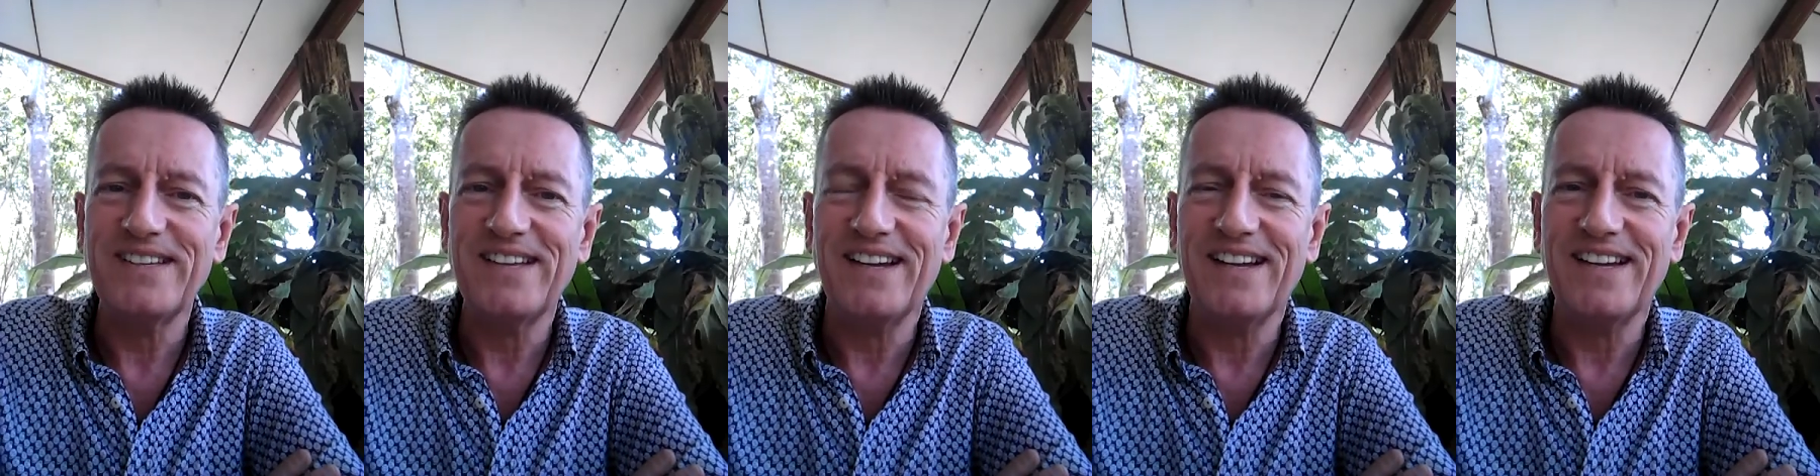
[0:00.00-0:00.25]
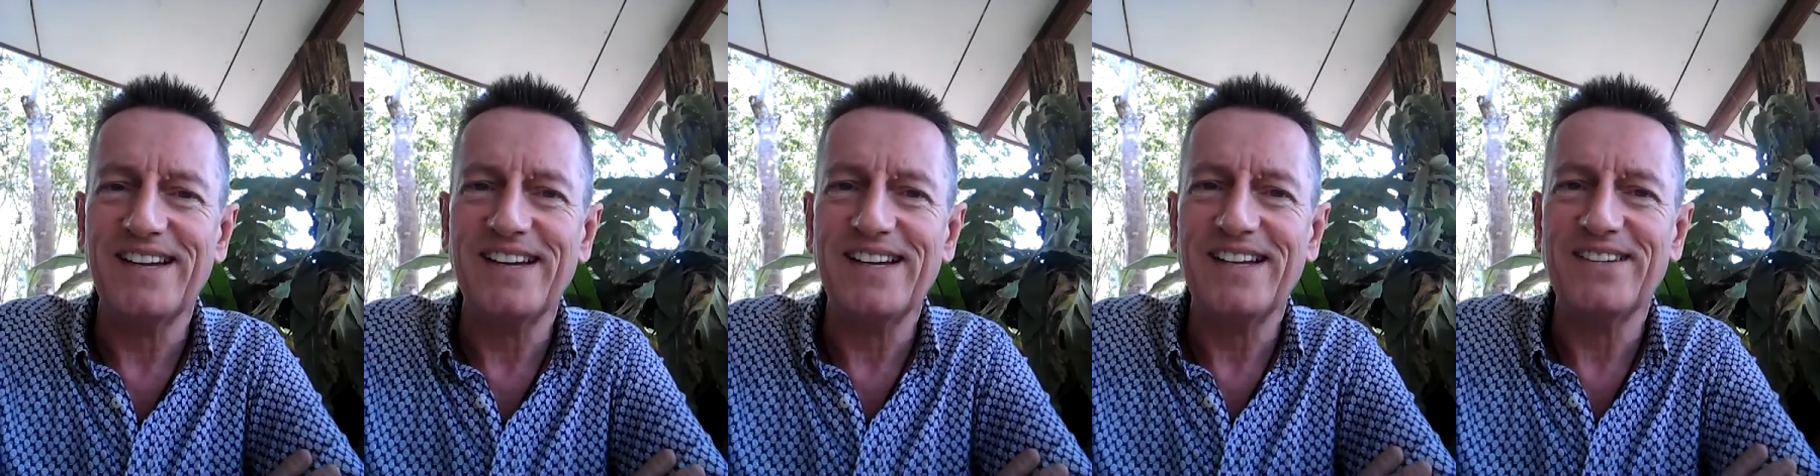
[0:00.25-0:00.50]

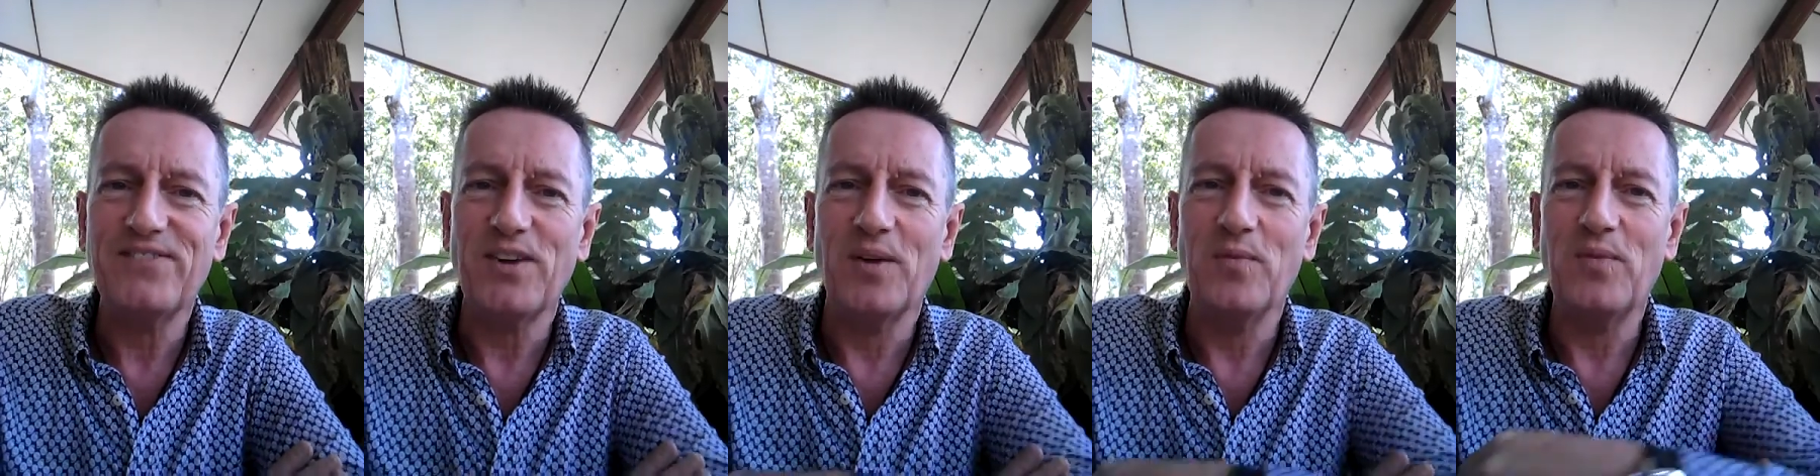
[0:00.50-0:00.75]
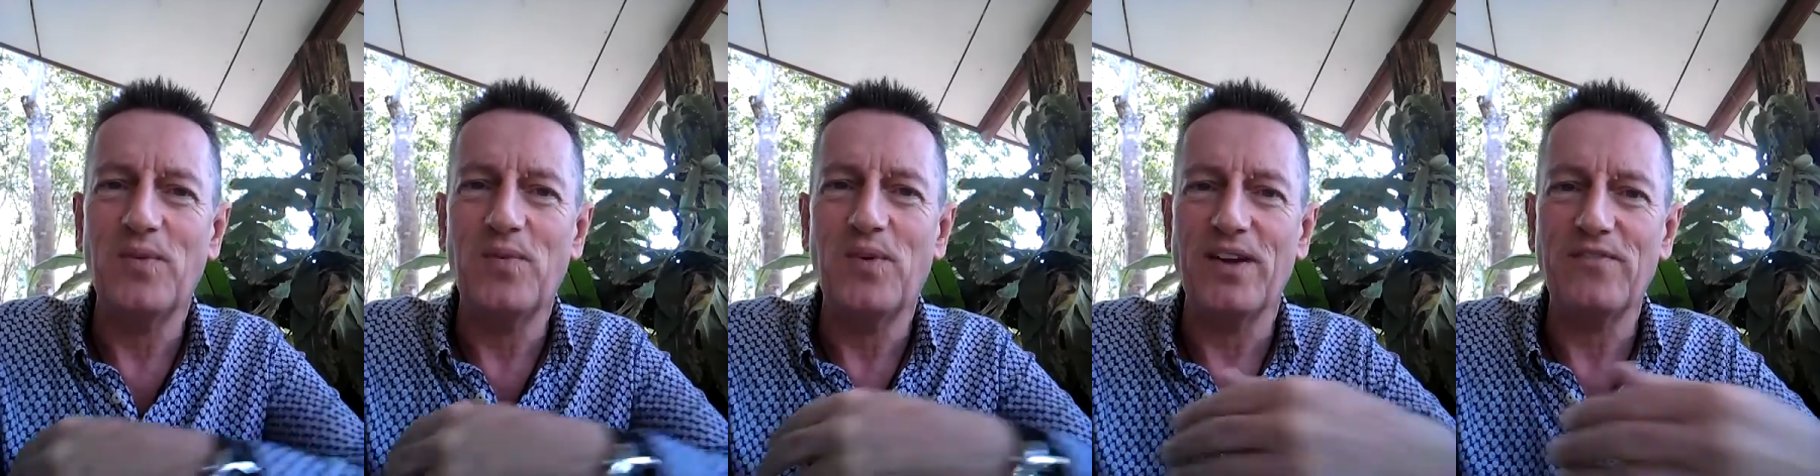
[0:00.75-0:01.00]

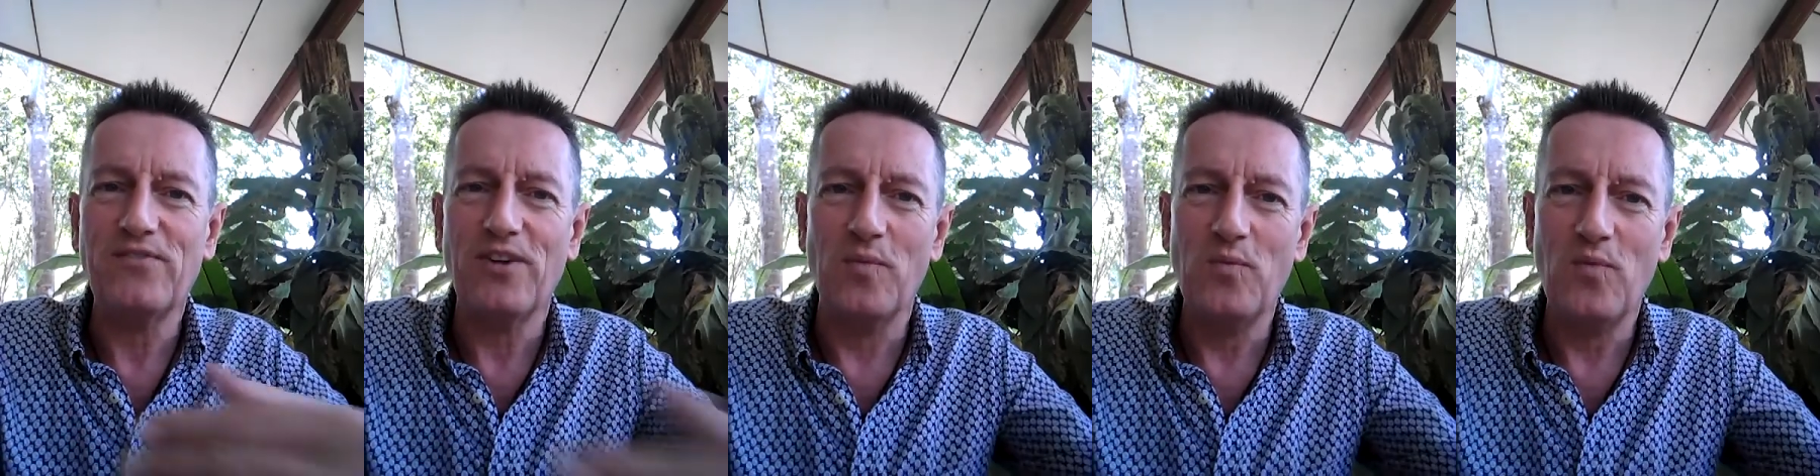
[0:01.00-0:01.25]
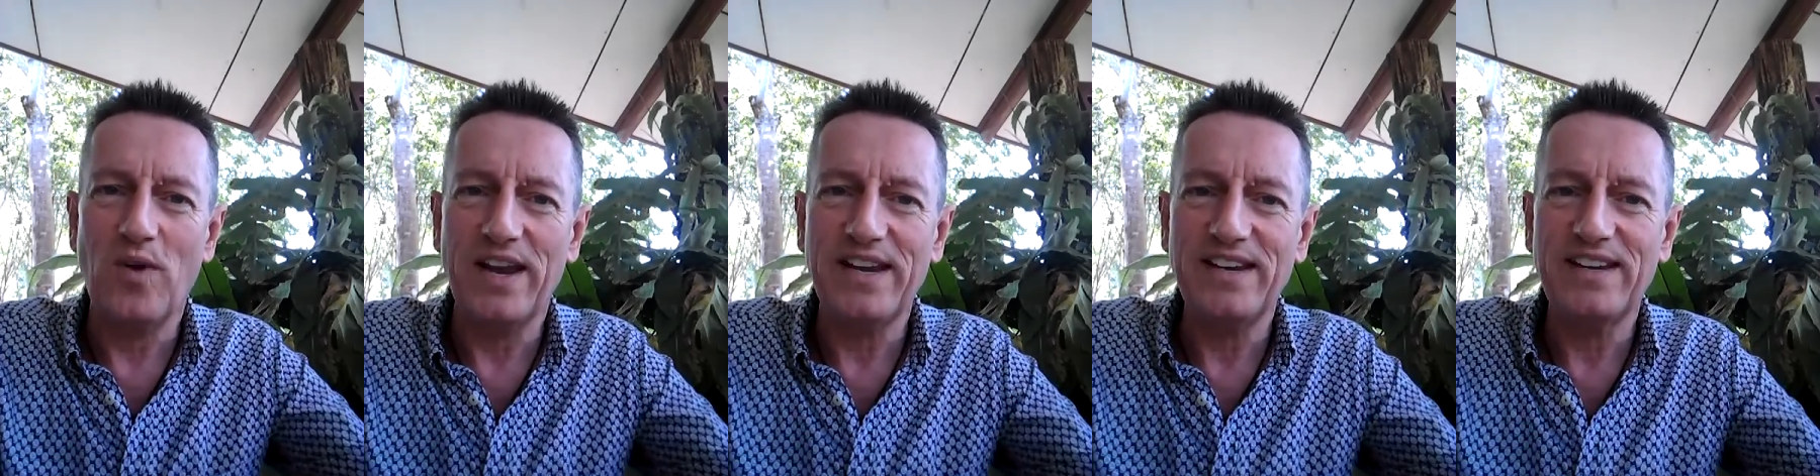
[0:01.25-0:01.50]

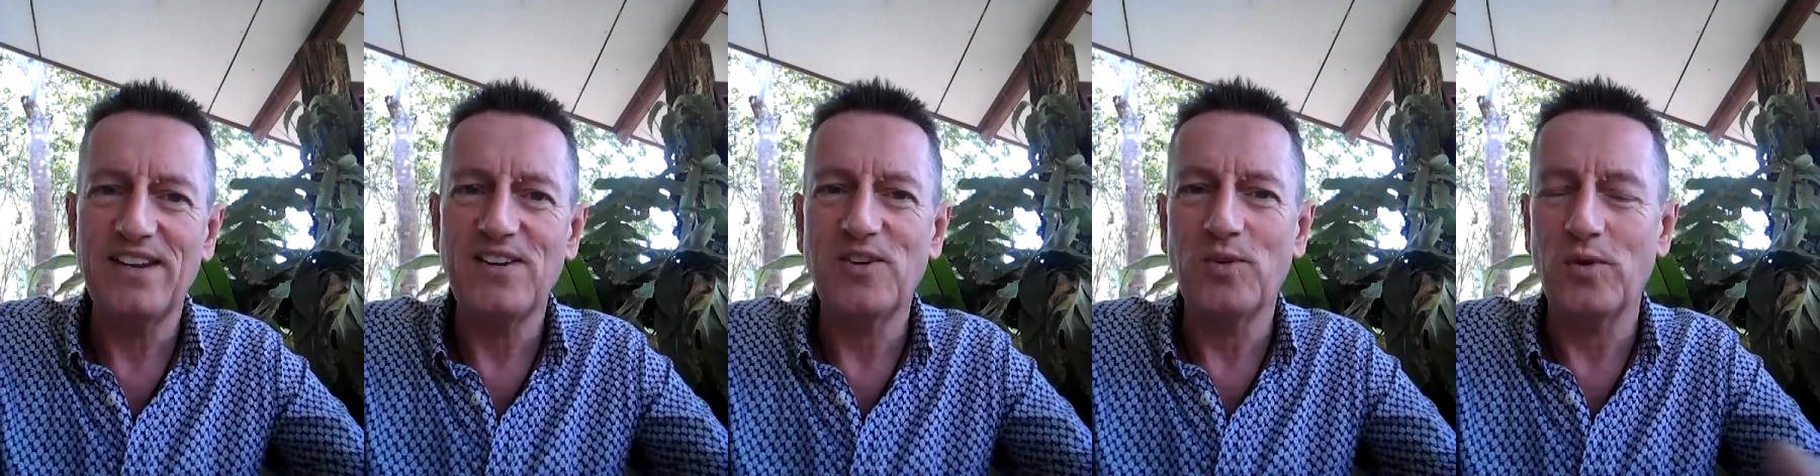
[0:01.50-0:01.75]
from one